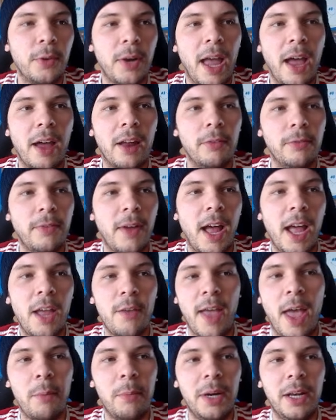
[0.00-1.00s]
for an out of
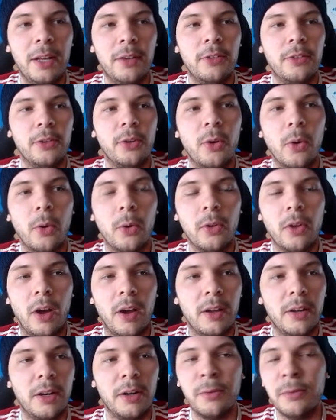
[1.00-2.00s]
5 Eminence gold
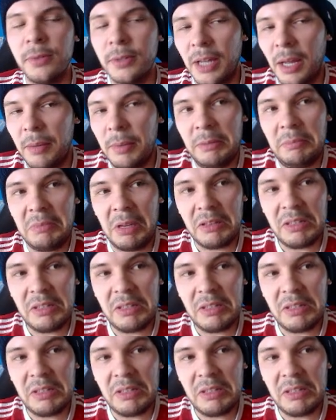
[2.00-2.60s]
auto, I mean,